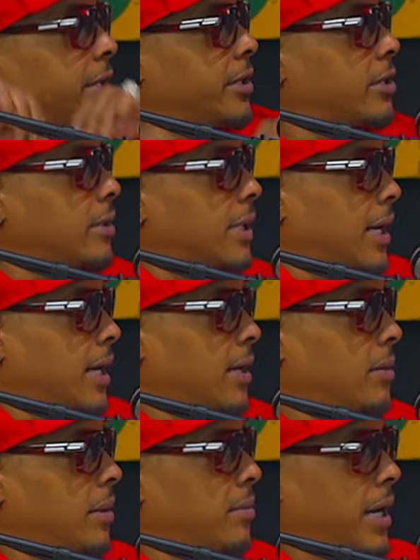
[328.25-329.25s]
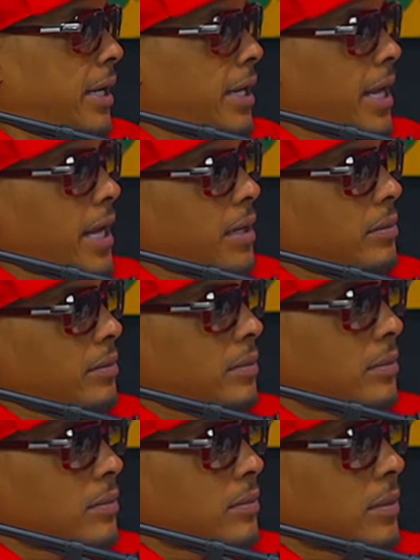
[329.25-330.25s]
it to the album and made the album.
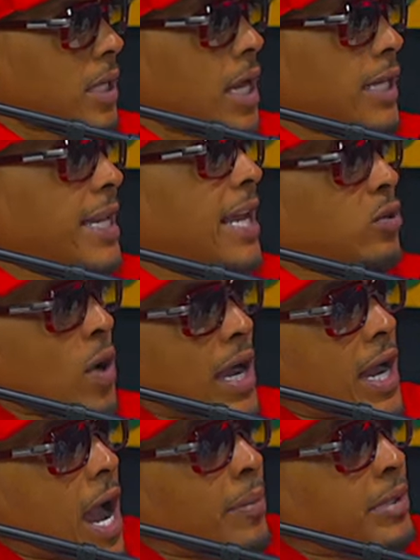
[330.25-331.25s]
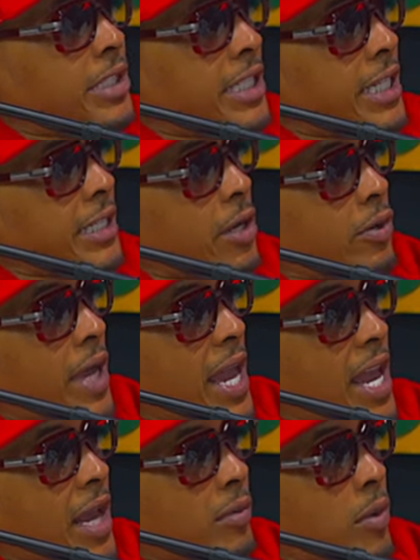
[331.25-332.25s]
Called those. That's why songs. Copper Chicken on the album